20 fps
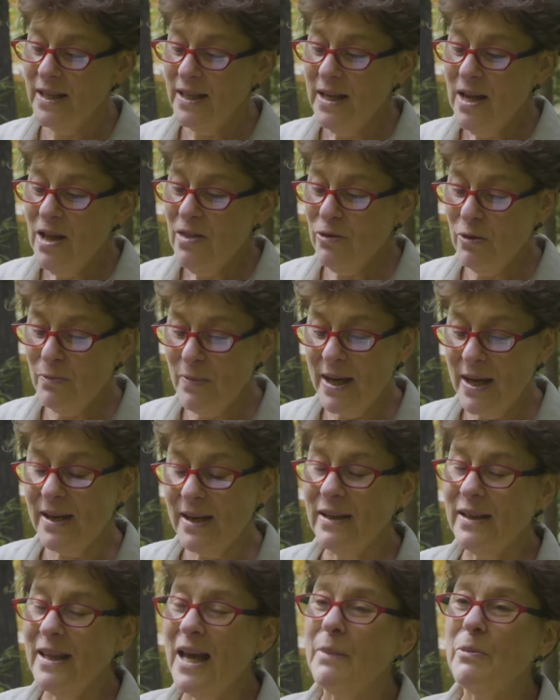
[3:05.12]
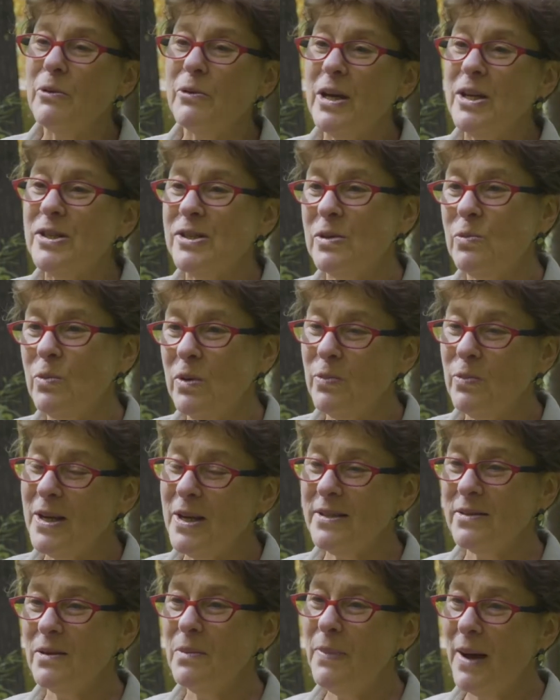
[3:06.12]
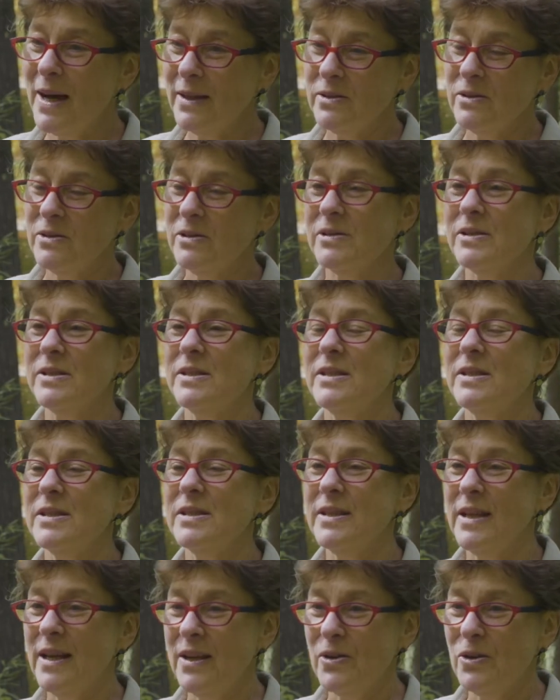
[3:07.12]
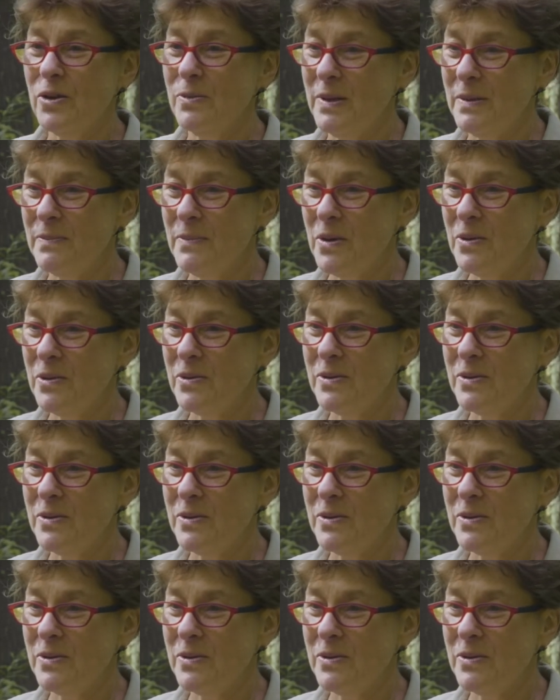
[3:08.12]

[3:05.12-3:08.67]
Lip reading: through my collaboration with Wessel Badenhorst and Urban Mode.